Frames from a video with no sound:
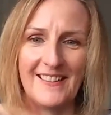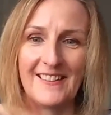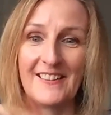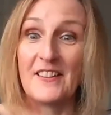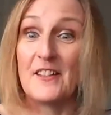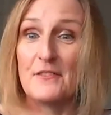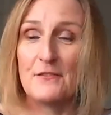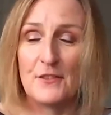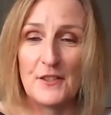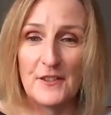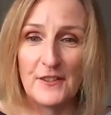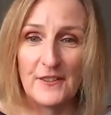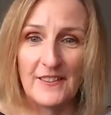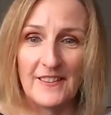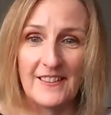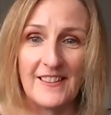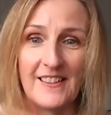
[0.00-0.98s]

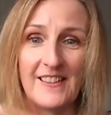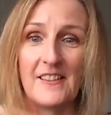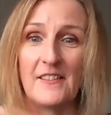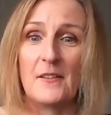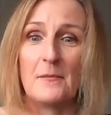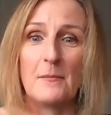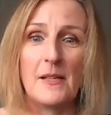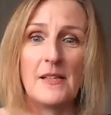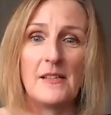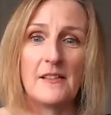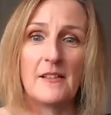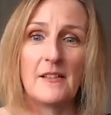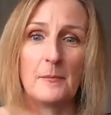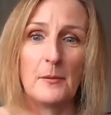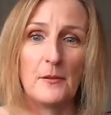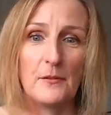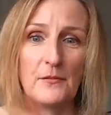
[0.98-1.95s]
diversity and the
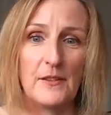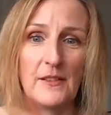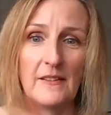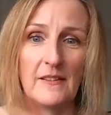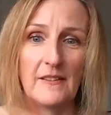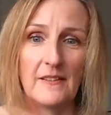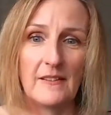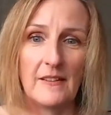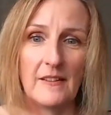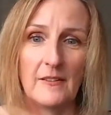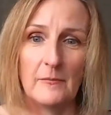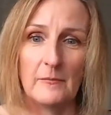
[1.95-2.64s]
makeup of its